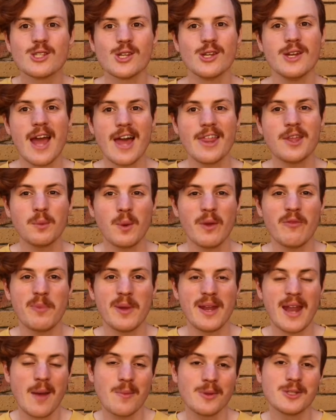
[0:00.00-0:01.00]
So now that we've
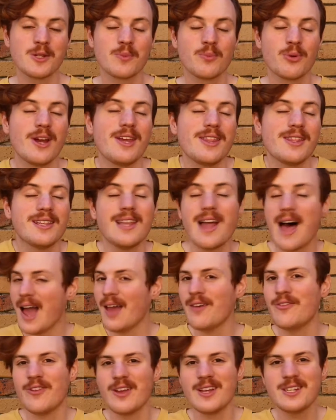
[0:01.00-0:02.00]
been able to breathe
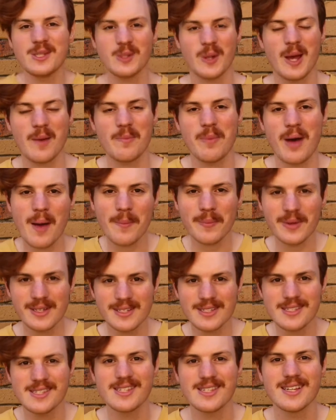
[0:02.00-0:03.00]
life into our
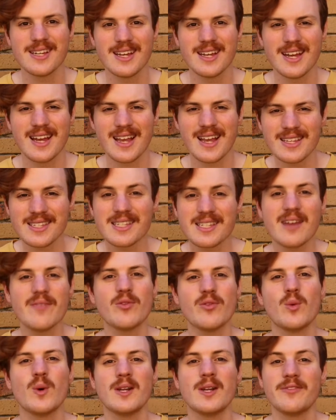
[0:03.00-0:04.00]
puppets, it's time
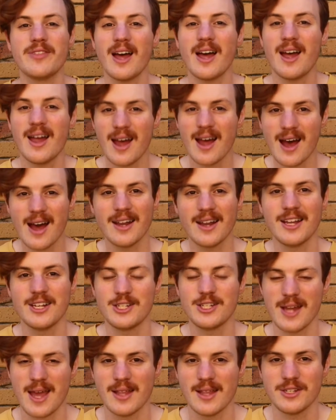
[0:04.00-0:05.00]
for one of the harder
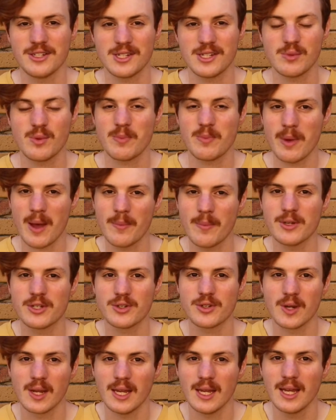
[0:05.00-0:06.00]
challenges with
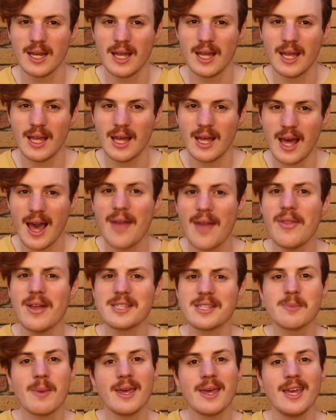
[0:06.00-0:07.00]
puppetry. And
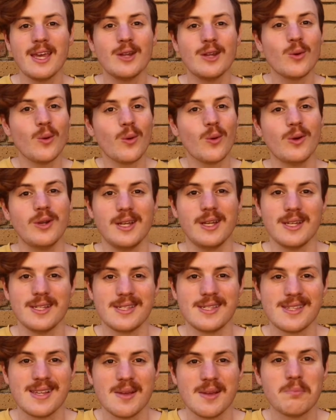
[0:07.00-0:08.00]
that's making an
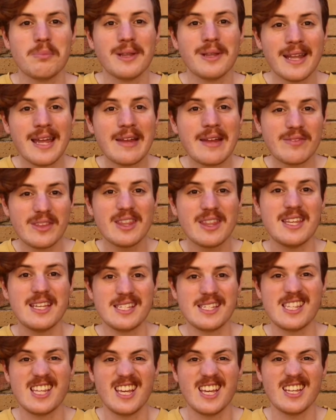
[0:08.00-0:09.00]
audience believe that
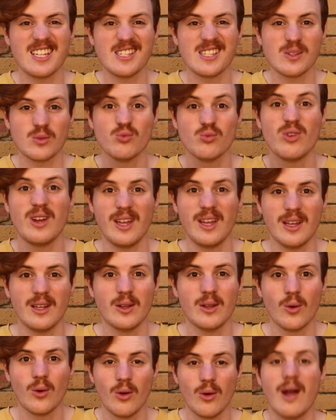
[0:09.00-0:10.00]
this thing is real
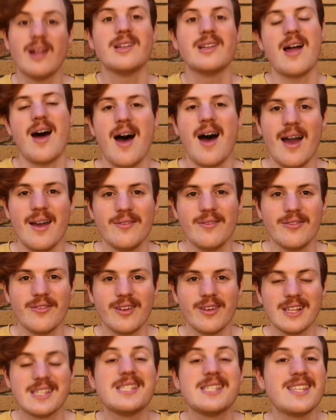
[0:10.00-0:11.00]
or alive.
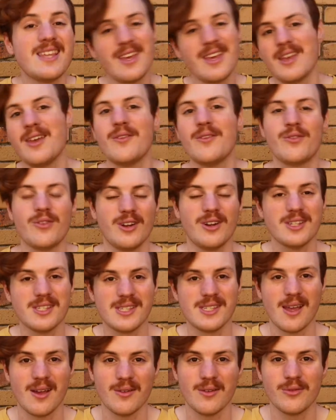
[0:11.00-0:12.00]
It's thinking for
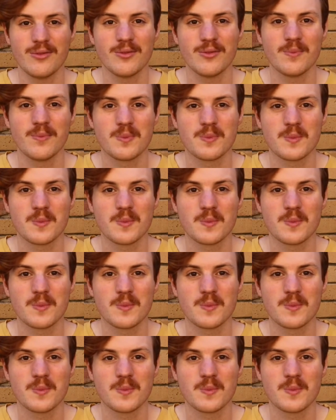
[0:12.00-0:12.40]
itself.